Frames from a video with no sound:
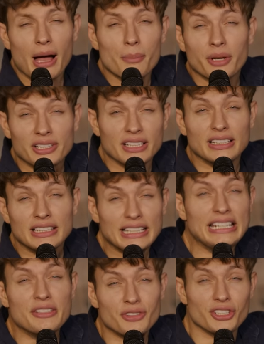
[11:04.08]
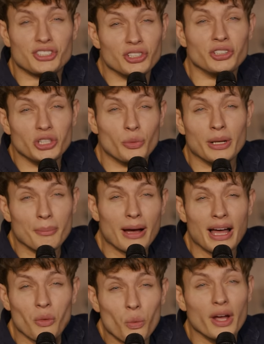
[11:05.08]
I'm going to leave it to you in
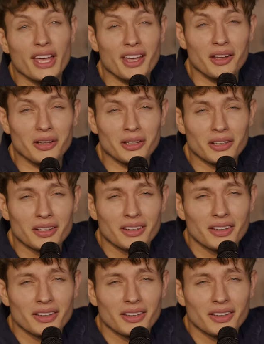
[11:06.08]
my will.